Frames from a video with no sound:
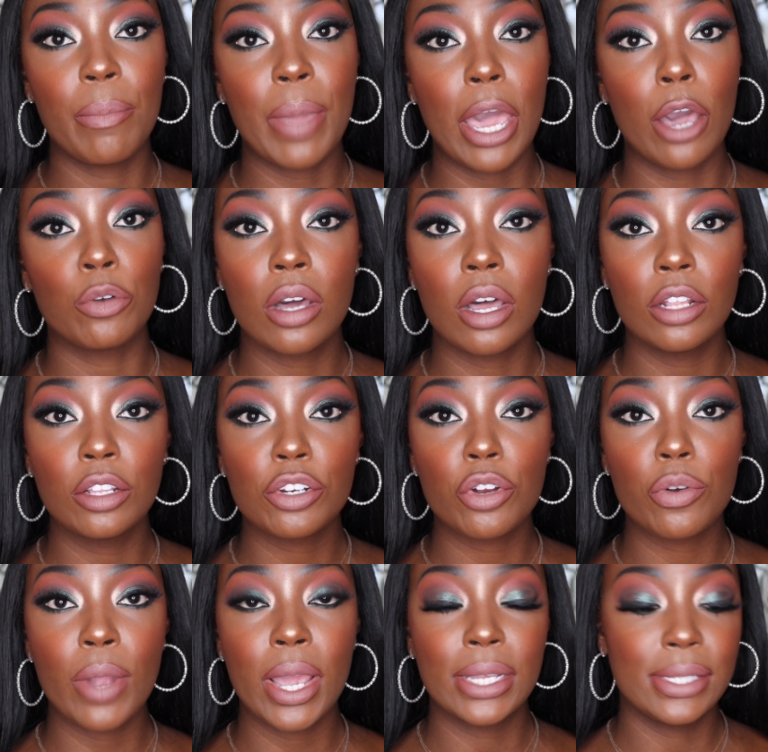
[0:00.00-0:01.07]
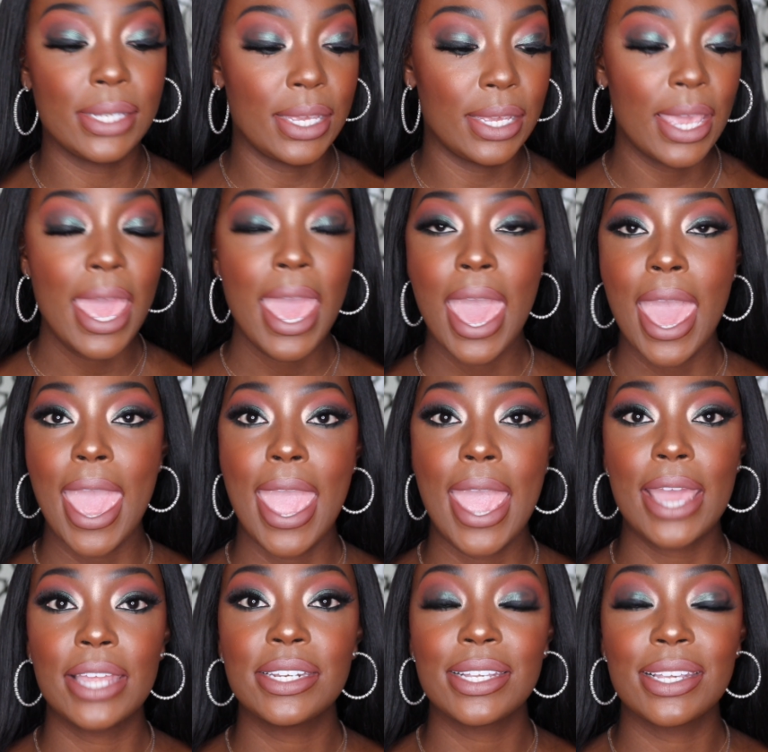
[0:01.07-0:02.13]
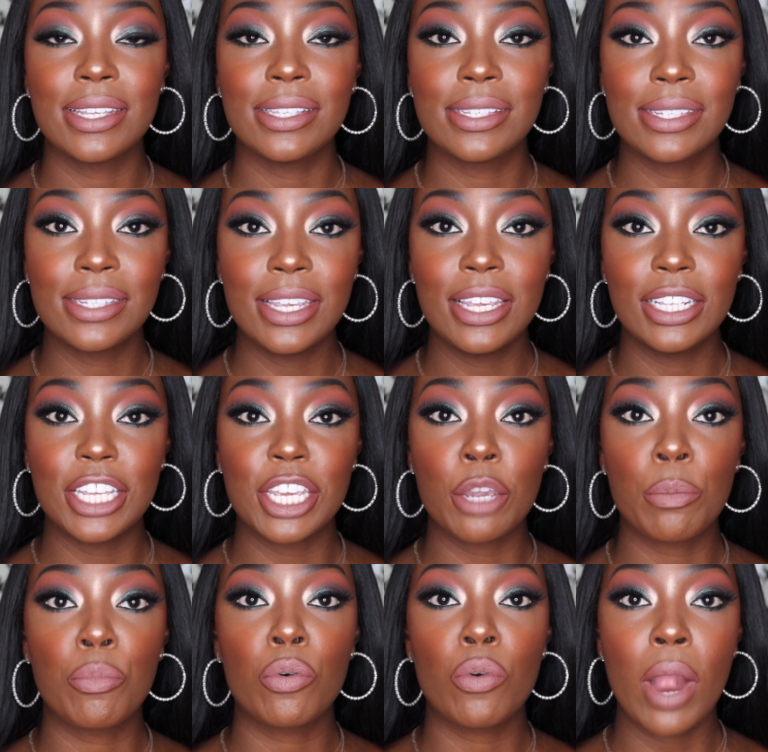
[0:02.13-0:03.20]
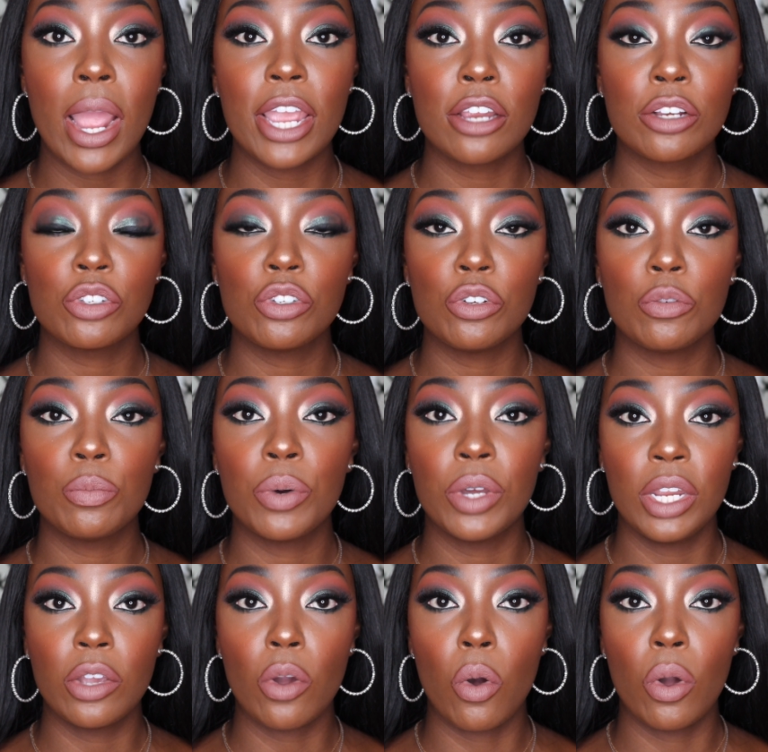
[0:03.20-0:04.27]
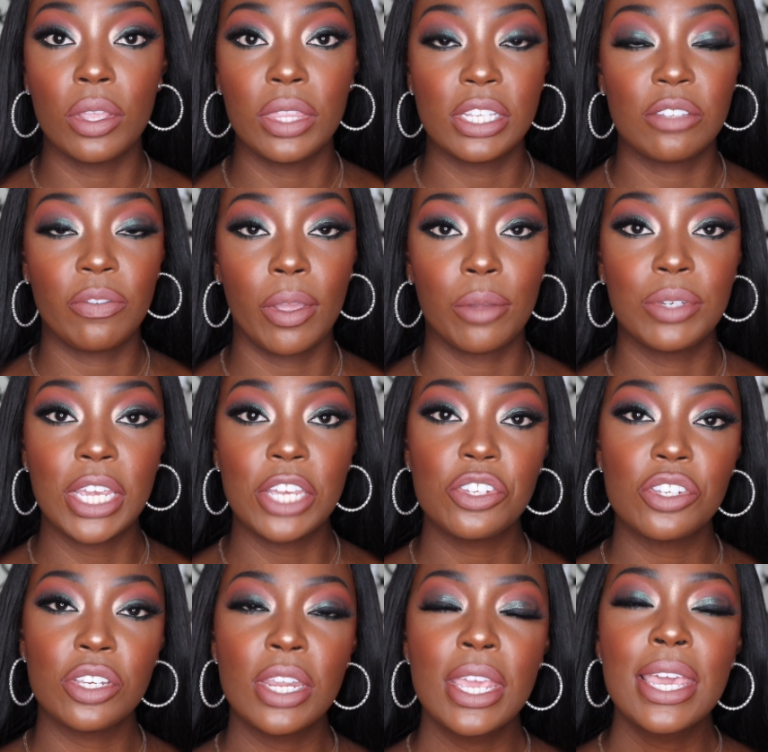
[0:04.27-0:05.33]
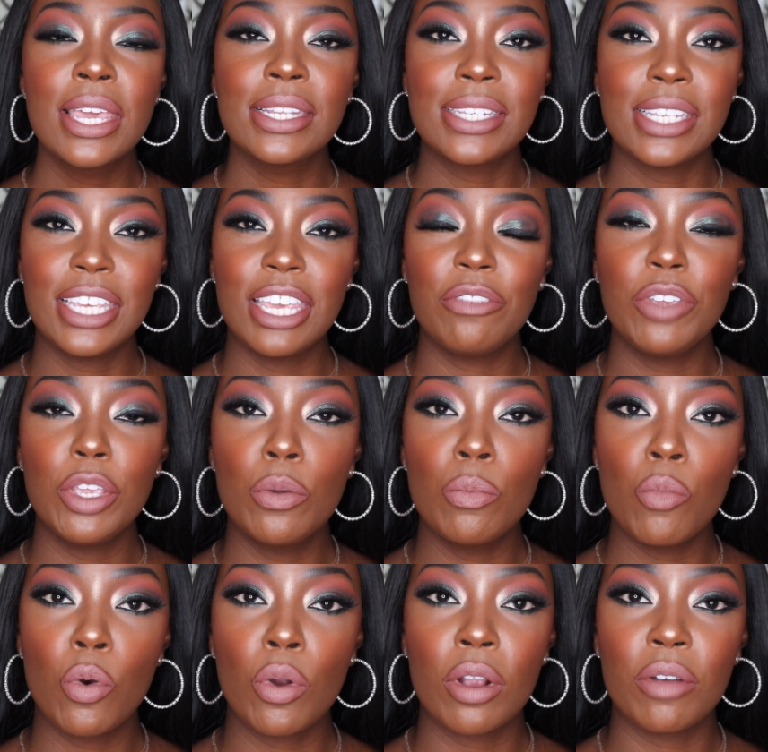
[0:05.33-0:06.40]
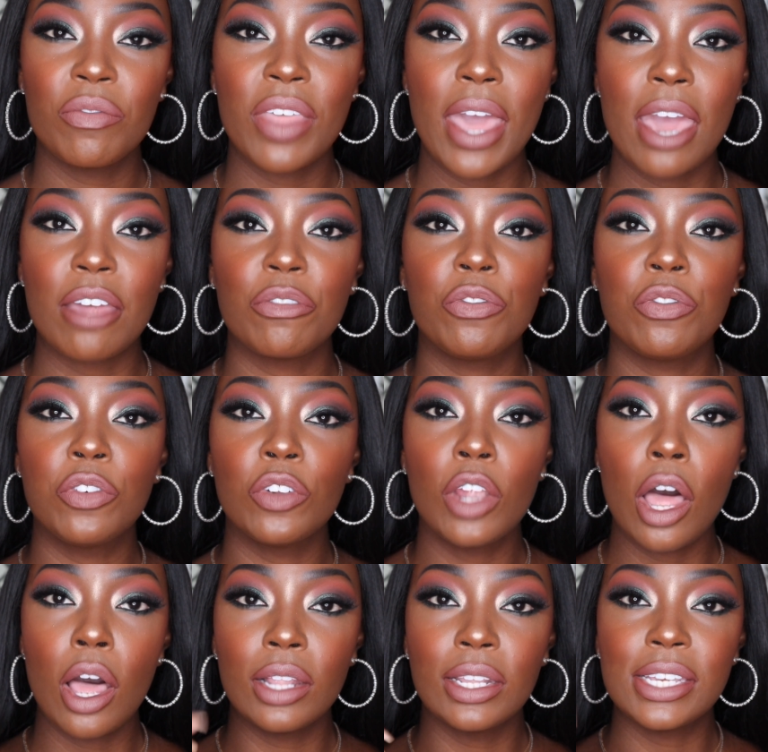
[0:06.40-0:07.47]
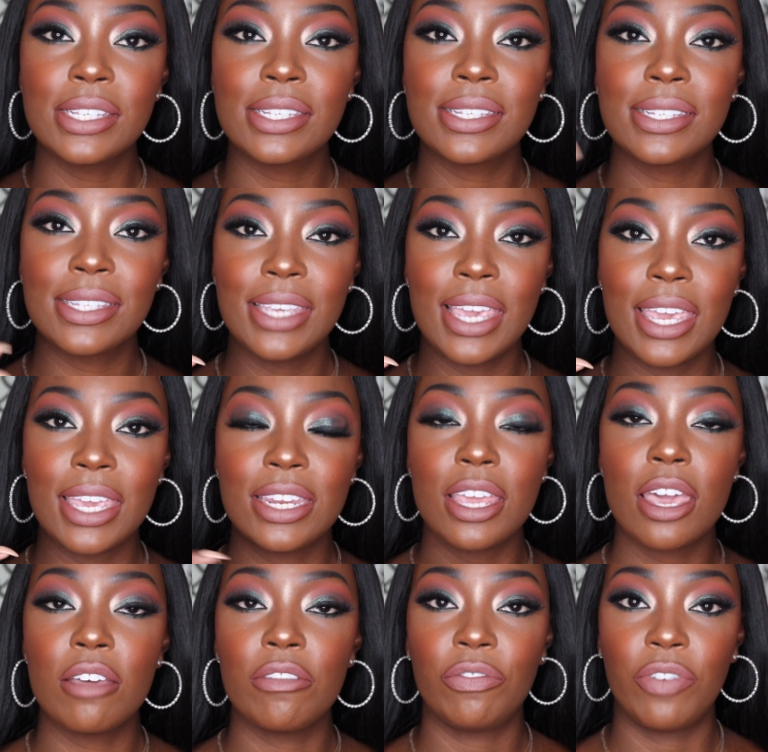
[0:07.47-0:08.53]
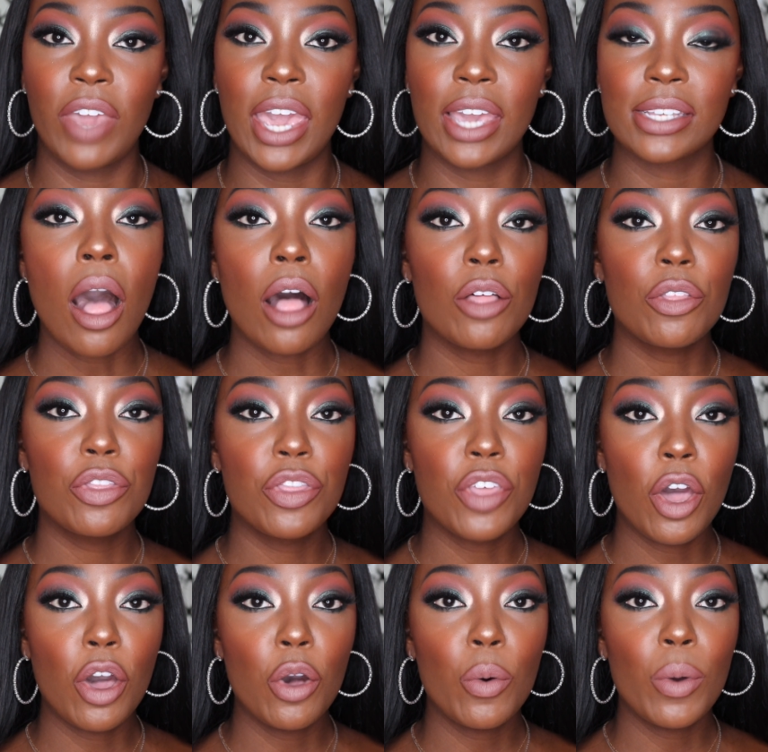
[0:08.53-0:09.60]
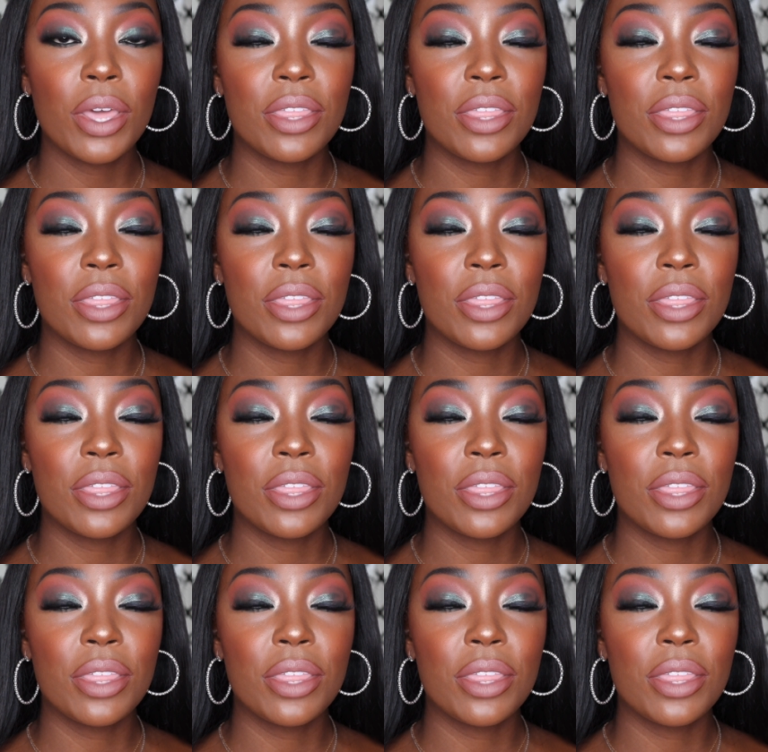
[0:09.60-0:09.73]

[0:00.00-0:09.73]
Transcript: about color correcting and concealing prior to putting on this foundation to give you more of that flawless skin effect. Although